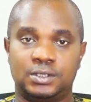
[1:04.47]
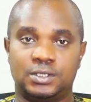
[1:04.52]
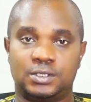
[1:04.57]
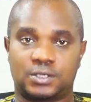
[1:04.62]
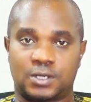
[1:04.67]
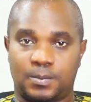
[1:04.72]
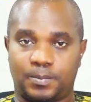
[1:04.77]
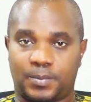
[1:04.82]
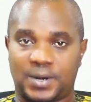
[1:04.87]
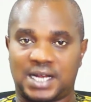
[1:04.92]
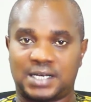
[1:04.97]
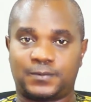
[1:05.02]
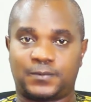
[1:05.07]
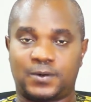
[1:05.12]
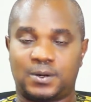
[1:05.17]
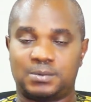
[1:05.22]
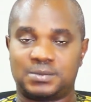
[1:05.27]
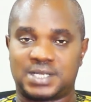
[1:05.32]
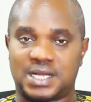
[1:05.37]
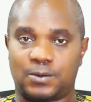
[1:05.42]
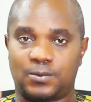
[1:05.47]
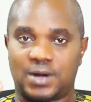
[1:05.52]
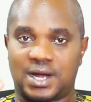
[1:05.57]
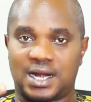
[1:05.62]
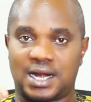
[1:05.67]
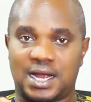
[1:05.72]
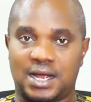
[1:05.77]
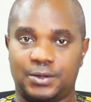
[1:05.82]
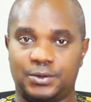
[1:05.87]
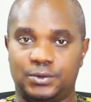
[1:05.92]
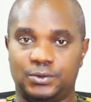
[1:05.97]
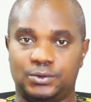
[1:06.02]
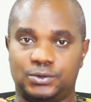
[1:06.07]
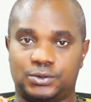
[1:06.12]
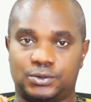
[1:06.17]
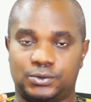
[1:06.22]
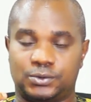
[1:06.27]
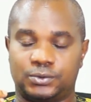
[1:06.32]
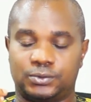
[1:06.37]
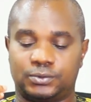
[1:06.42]
some platforms that will allow you
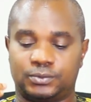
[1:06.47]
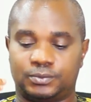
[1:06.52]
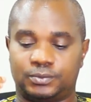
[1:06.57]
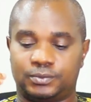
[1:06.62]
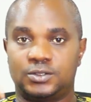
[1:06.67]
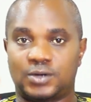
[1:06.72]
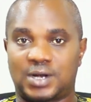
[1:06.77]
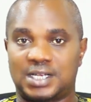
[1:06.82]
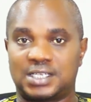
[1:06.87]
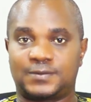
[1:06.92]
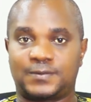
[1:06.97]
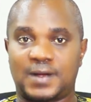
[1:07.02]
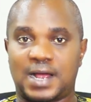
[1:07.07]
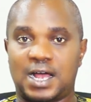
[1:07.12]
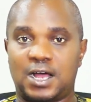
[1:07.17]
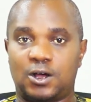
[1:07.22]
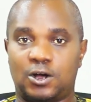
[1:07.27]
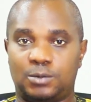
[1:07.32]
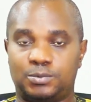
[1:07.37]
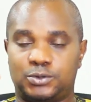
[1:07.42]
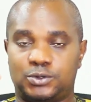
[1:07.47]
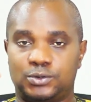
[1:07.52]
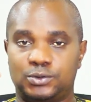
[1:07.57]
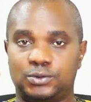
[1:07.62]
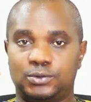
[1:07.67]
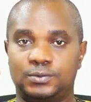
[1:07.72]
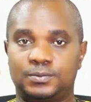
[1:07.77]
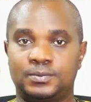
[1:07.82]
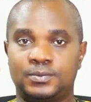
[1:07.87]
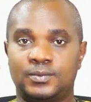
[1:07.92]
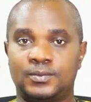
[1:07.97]
to transfer up to